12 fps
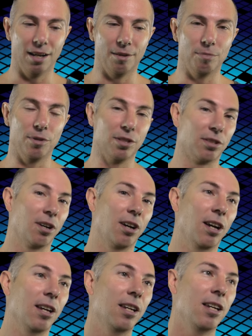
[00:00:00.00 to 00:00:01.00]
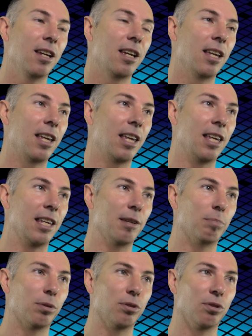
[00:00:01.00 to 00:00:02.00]
this guy,
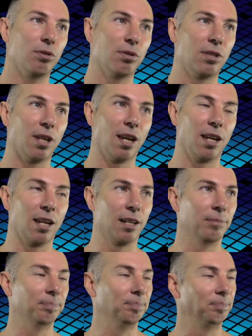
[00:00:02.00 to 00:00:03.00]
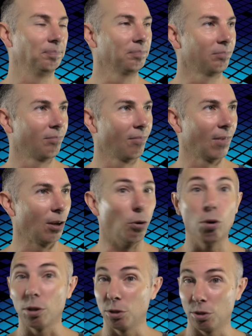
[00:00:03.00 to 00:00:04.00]
he produced a
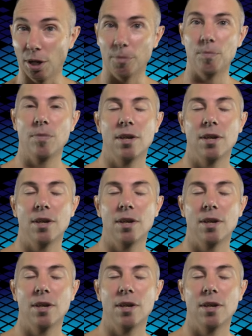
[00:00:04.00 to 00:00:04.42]
orchestra,